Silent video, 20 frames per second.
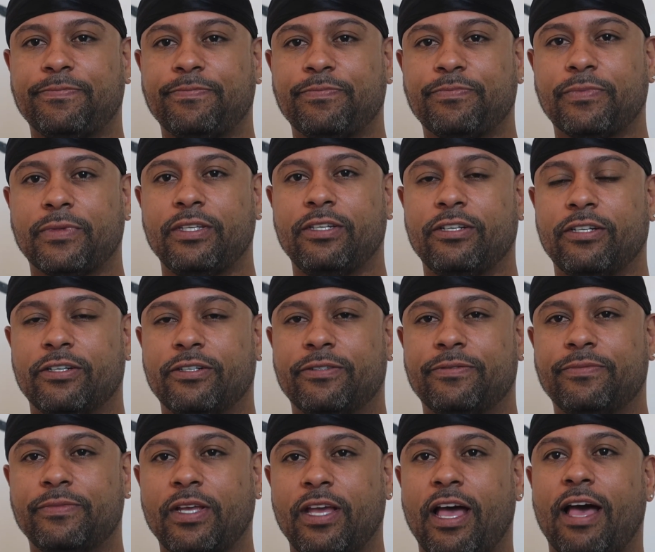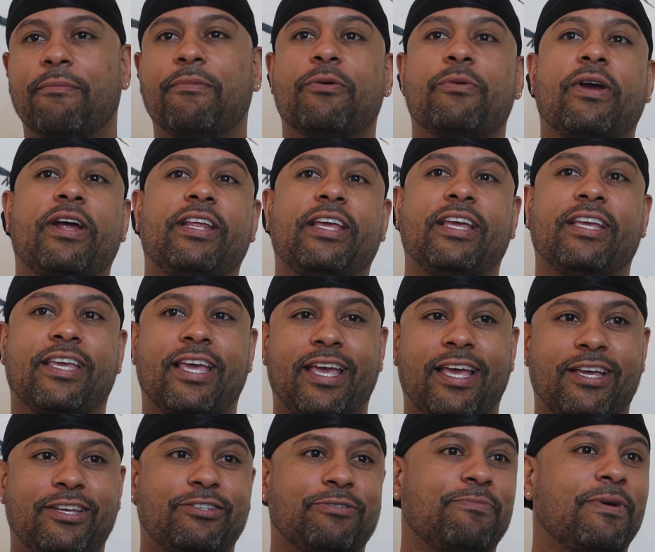Okay, so you know, I'm, I'm already
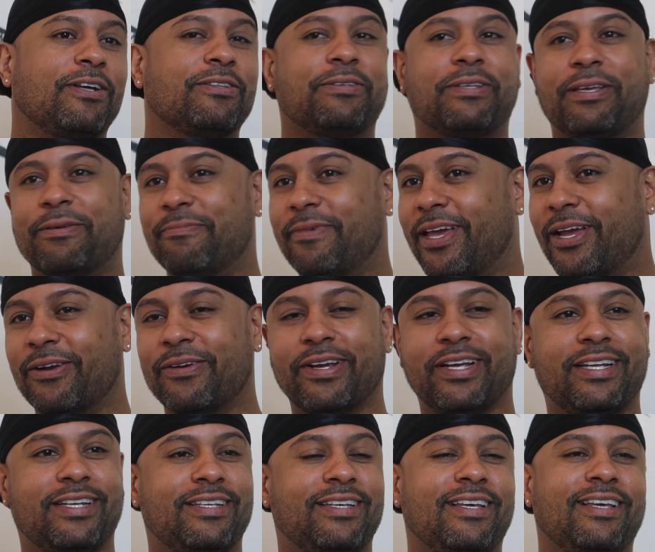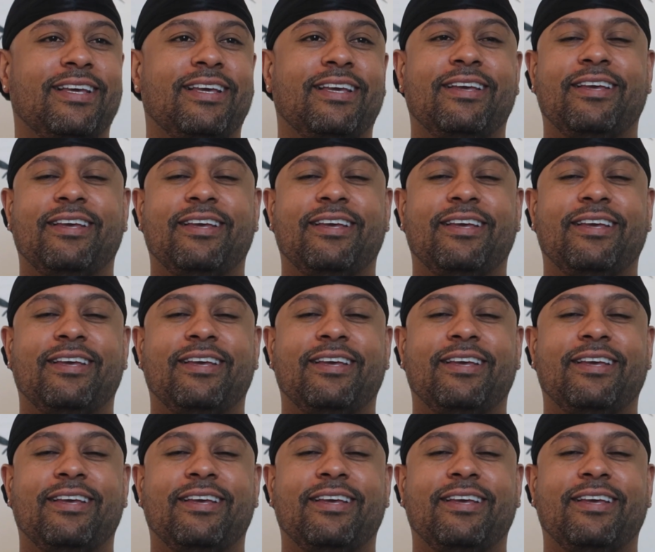engaged, about to get married.